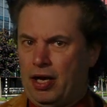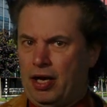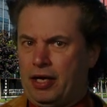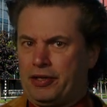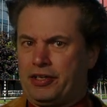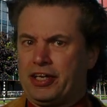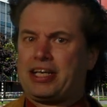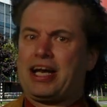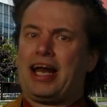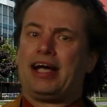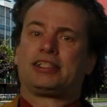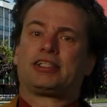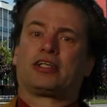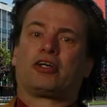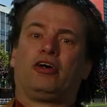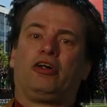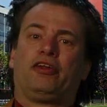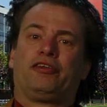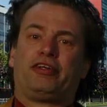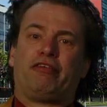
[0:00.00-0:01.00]
The
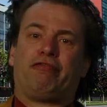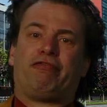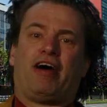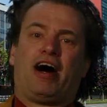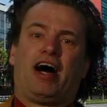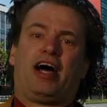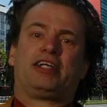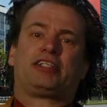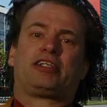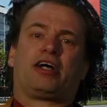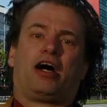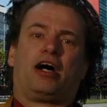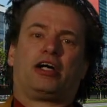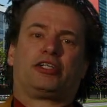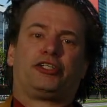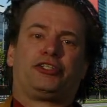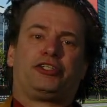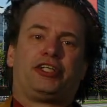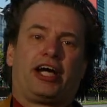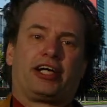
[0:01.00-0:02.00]
classical device
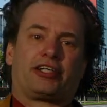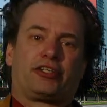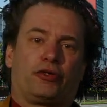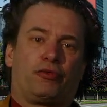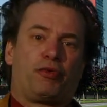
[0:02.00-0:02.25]
architecture